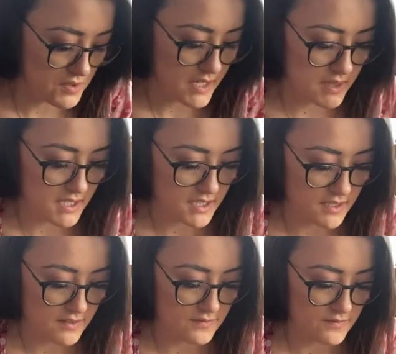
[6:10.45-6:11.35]
I think
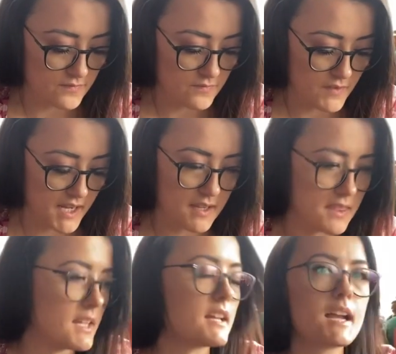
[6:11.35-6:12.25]

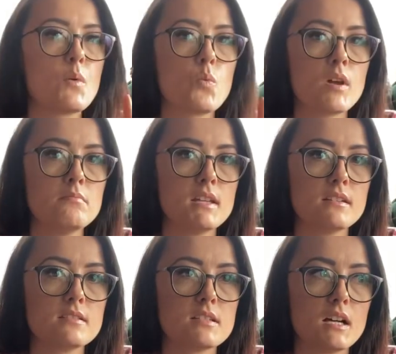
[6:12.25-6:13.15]
I got one
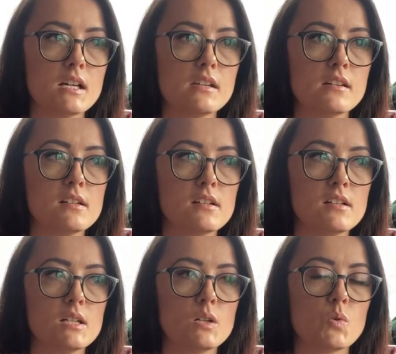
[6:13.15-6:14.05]
mitten done
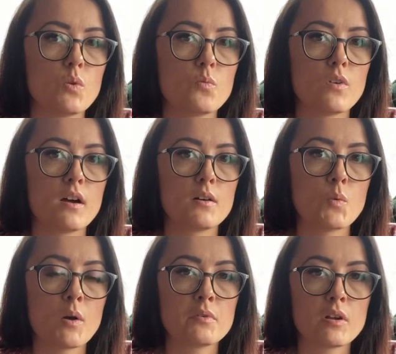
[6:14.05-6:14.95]

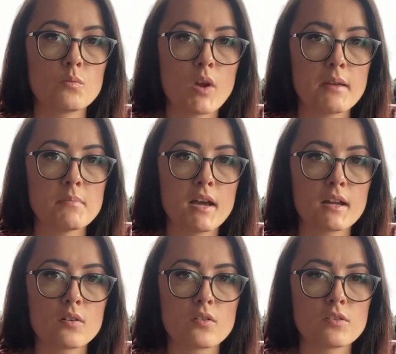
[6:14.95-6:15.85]
while we were at
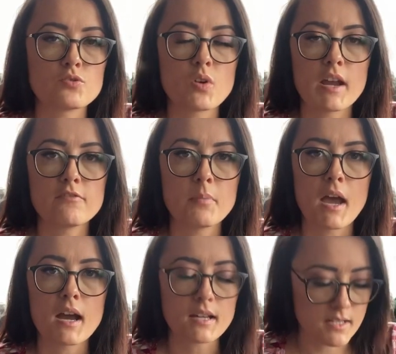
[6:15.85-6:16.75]
Rhinebeck, or the drive
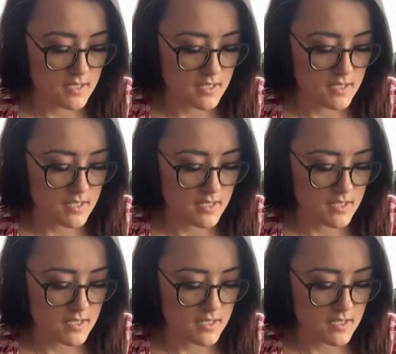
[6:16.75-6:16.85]
back,